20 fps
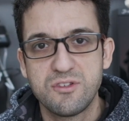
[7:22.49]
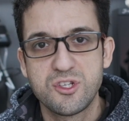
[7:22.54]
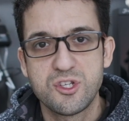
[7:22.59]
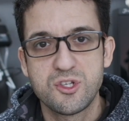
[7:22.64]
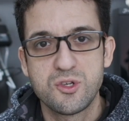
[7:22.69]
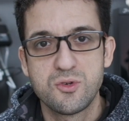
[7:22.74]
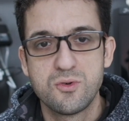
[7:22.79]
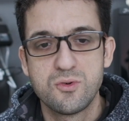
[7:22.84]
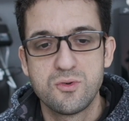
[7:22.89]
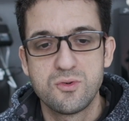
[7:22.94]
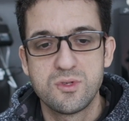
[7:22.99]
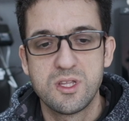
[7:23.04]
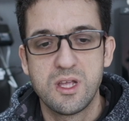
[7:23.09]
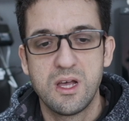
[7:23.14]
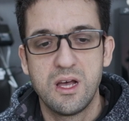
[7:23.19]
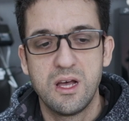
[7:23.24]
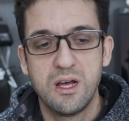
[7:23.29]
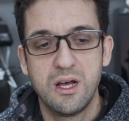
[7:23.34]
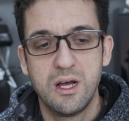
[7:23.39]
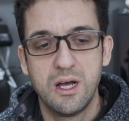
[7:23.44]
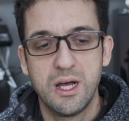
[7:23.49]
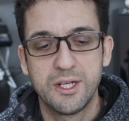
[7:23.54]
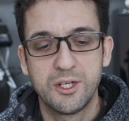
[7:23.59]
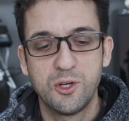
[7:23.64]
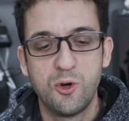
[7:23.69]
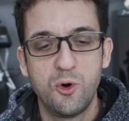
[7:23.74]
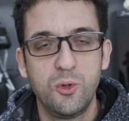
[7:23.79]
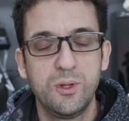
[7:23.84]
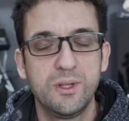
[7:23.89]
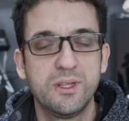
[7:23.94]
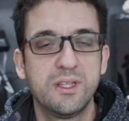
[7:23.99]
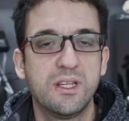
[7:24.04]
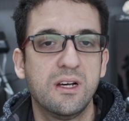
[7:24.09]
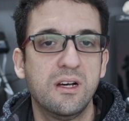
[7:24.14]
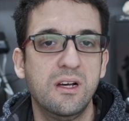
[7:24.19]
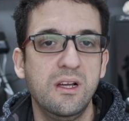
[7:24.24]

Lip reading: showed an old